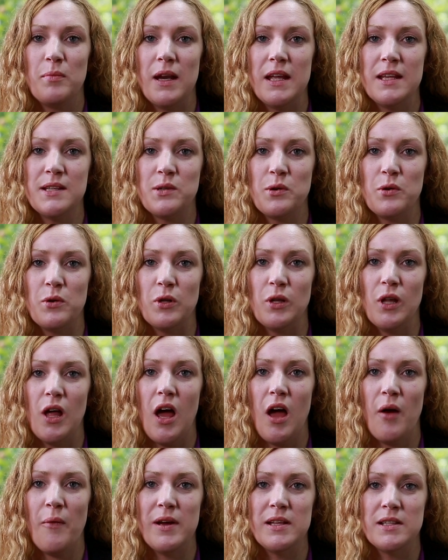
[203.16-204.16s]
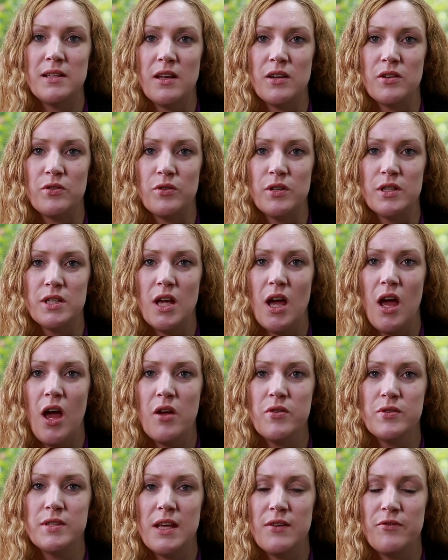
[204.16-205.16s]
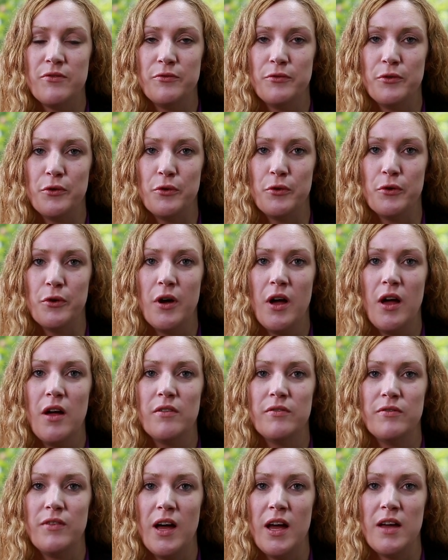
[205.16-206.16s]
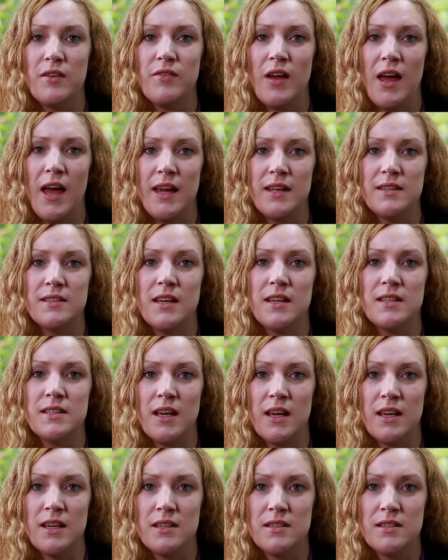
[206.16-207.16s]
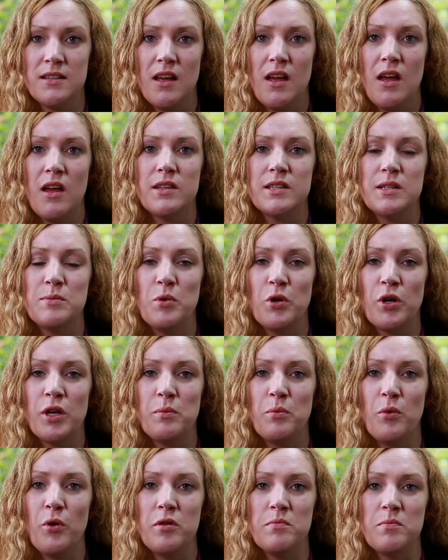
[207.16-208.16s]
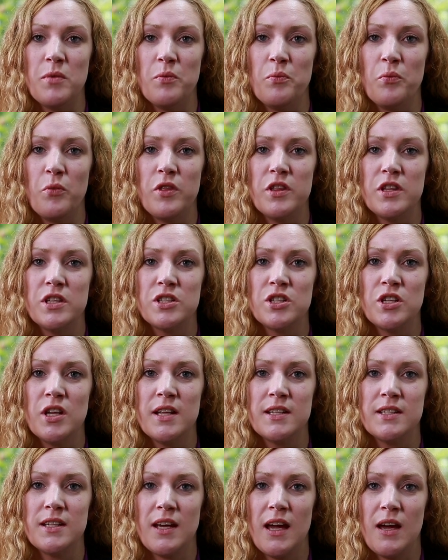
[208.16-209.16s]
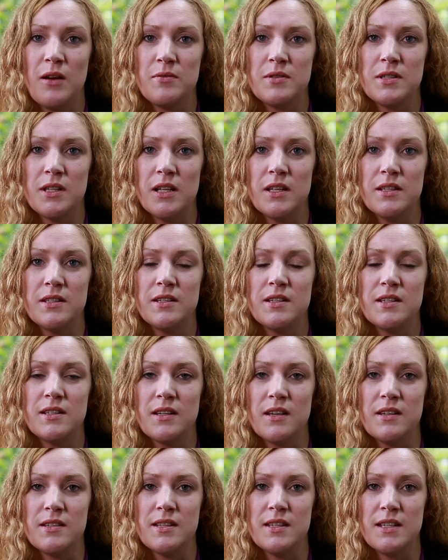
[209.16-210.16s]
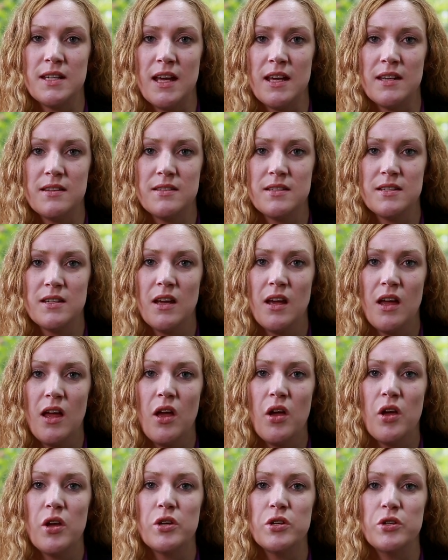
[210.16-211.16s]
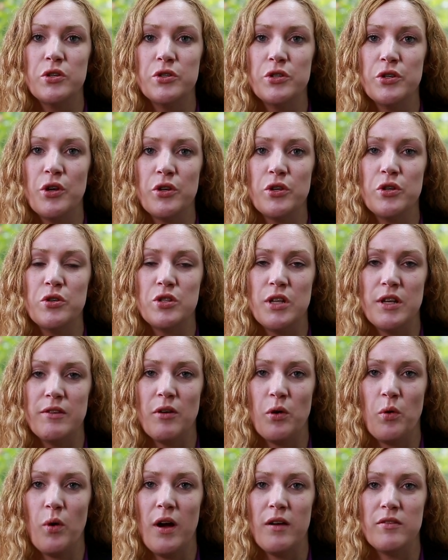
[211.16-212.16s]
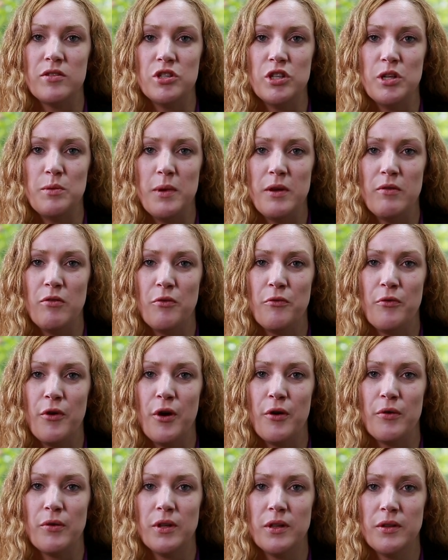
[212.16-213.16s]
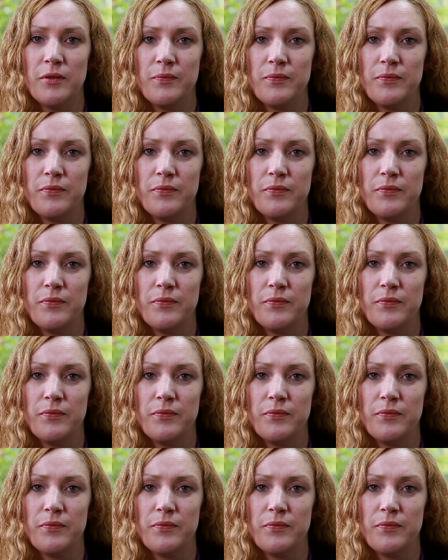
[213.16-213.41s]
Please call 0800 074 5888 to book an appointment with a genetic counsellor to discuss the test. You do not usually require a GP referral.